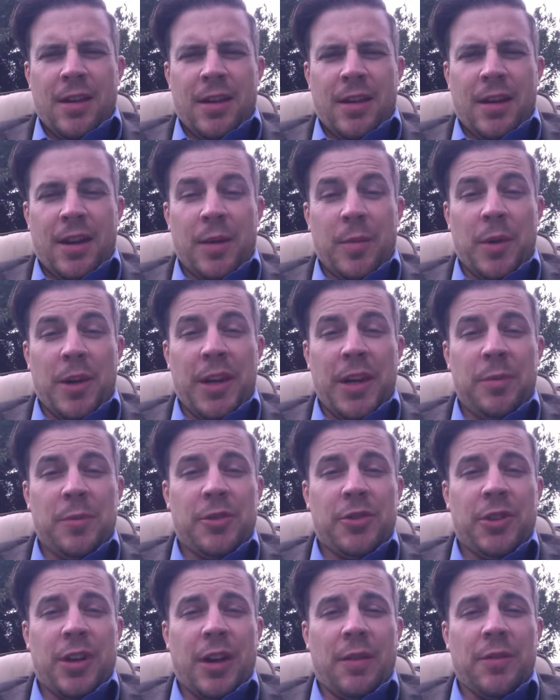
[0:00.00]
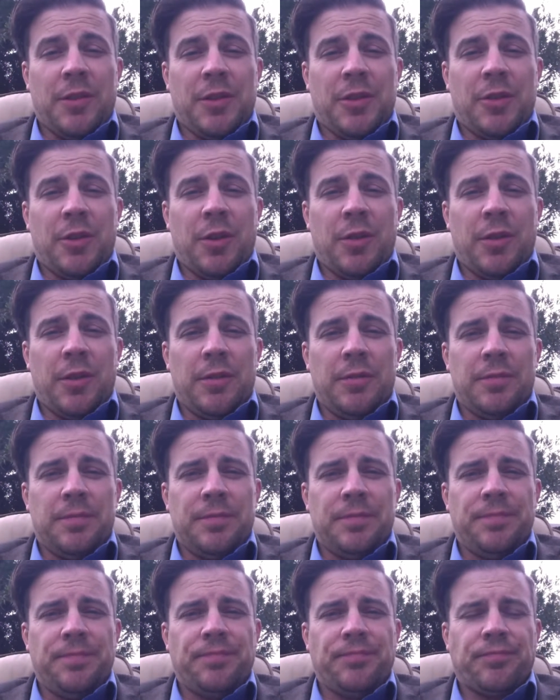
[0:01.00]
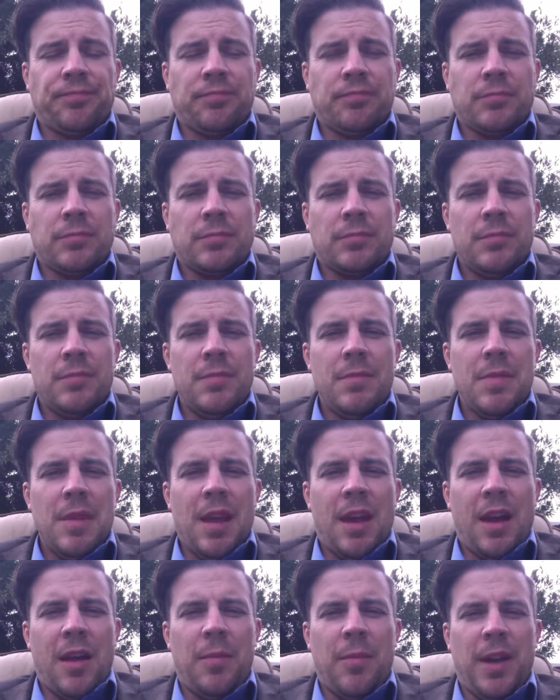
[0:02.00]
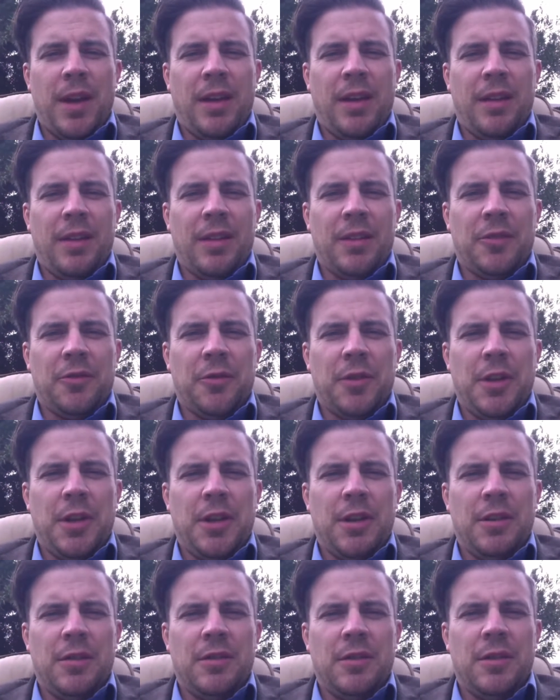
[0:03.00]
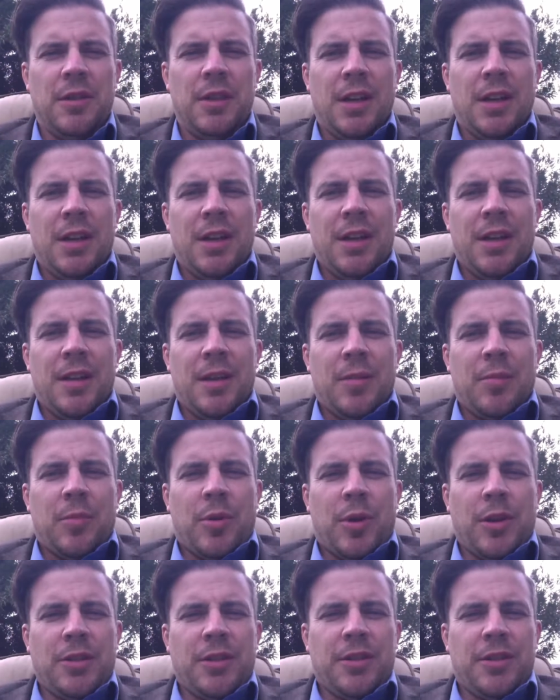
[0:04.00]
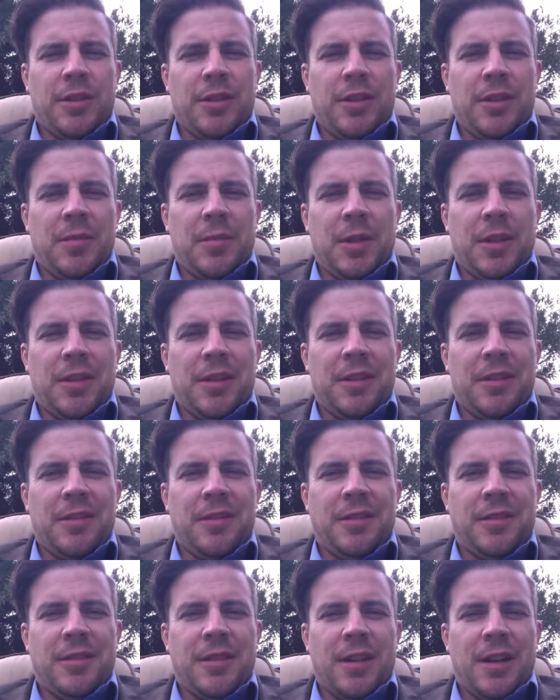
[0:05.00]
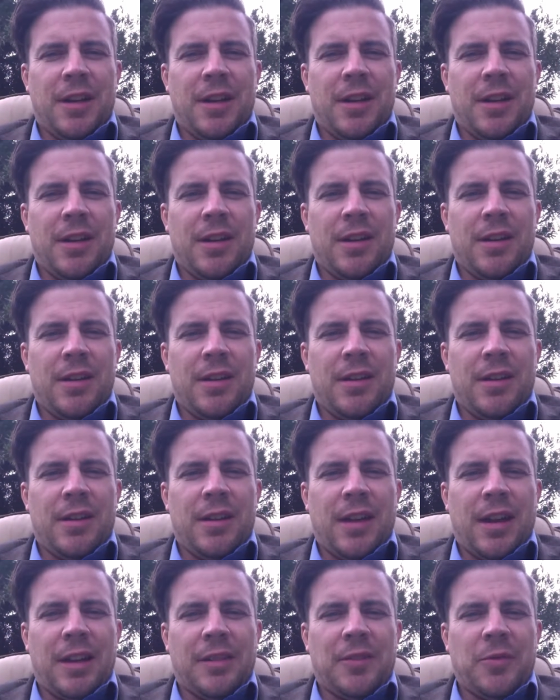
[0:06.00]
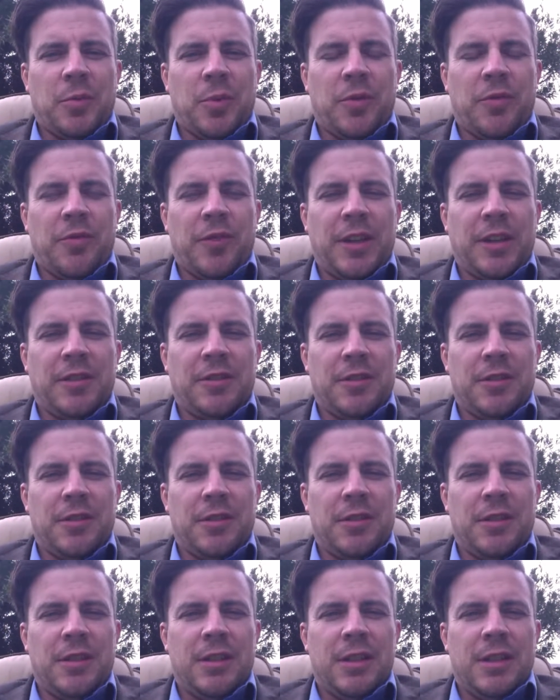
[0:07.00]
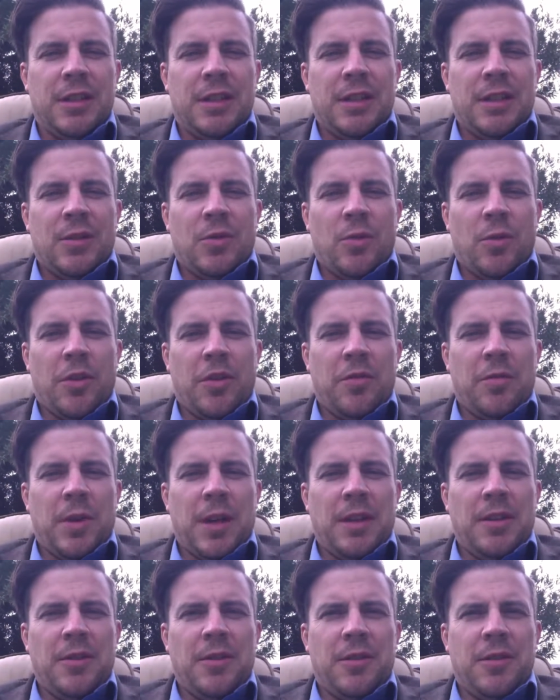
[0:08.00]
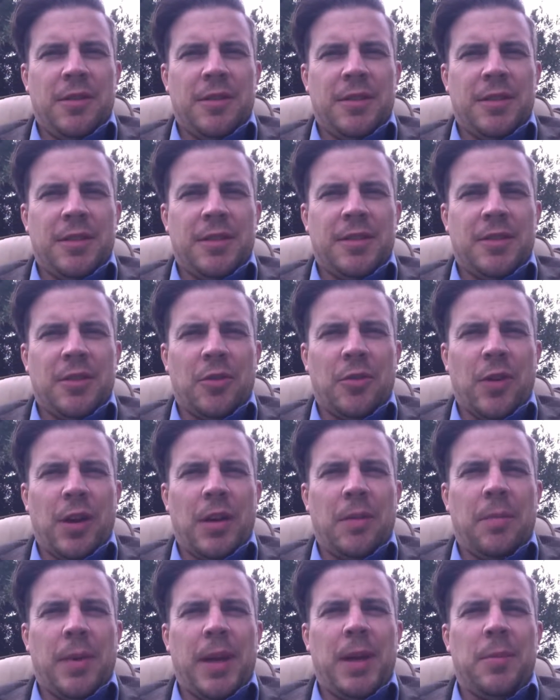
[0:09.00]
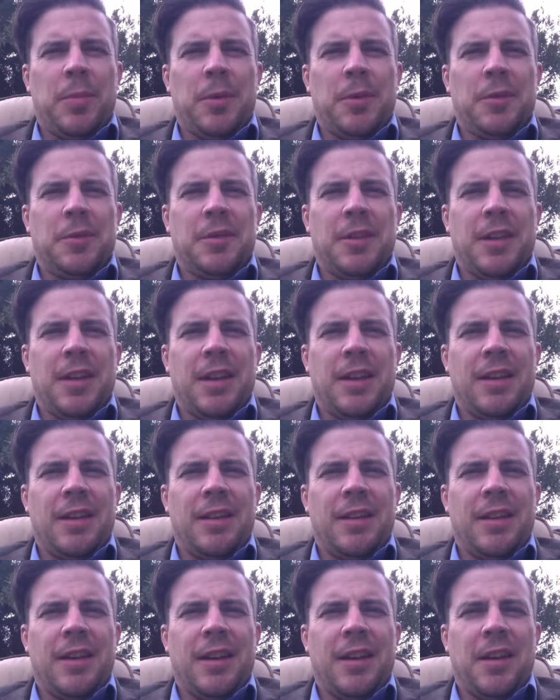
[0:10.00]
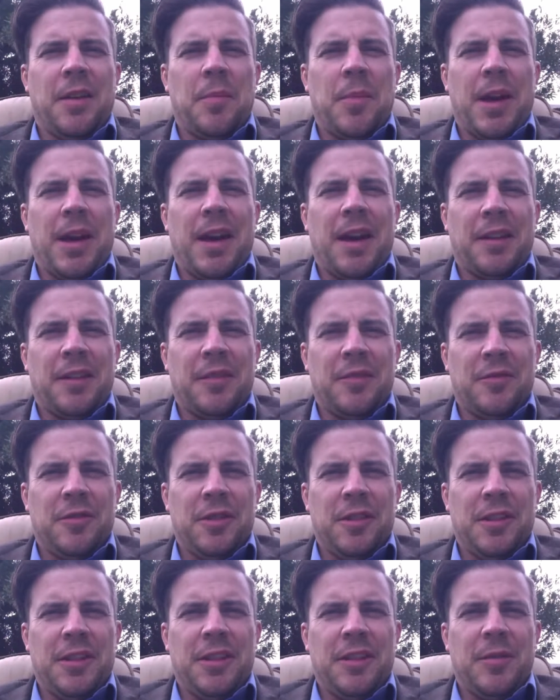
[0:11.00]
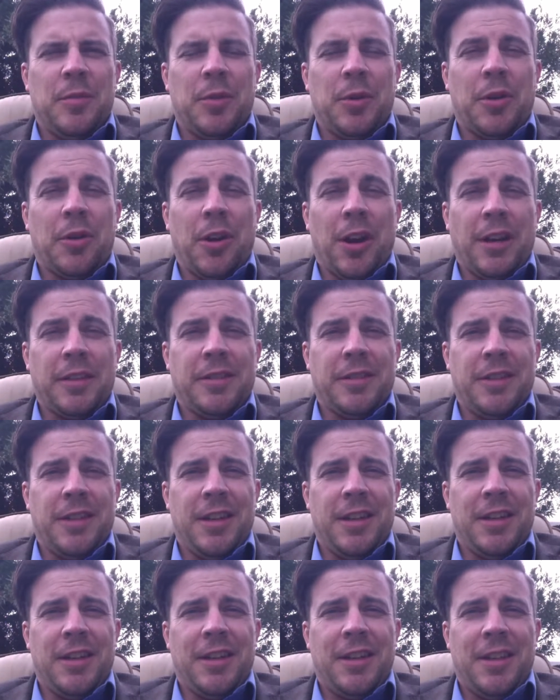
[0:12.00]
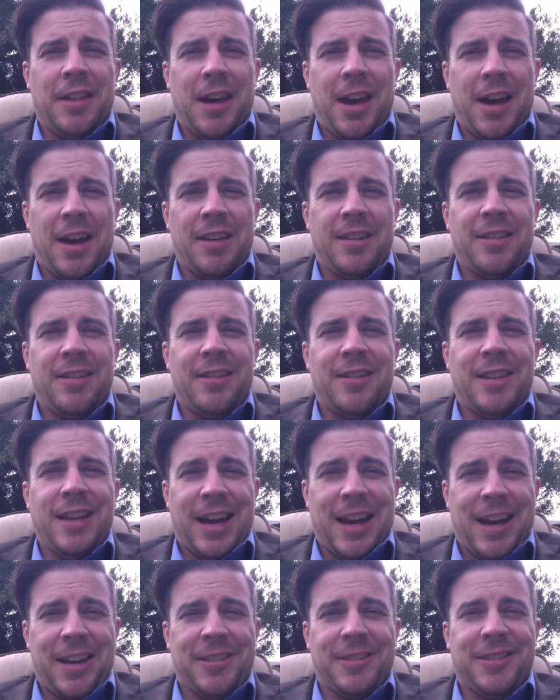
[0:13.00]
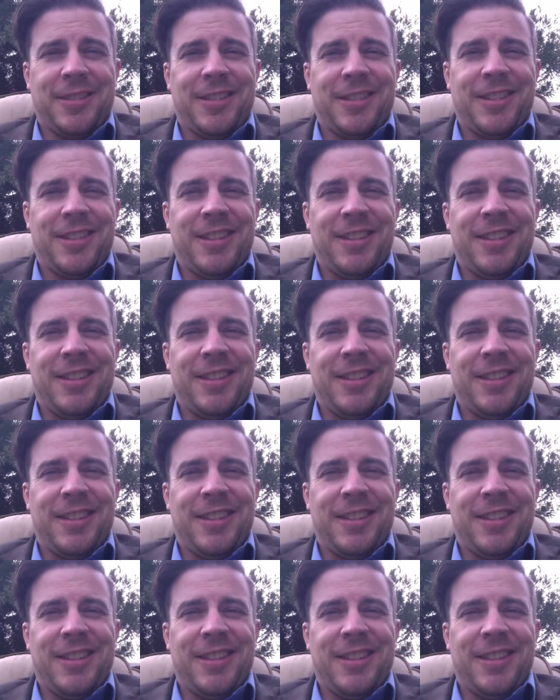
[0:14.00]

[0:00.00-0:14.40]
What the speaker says: Hi, my name's Travis Cronin. I'm making this video partially because as a professor, one of my duties is to grade papers, and I am actively procrastinating that task.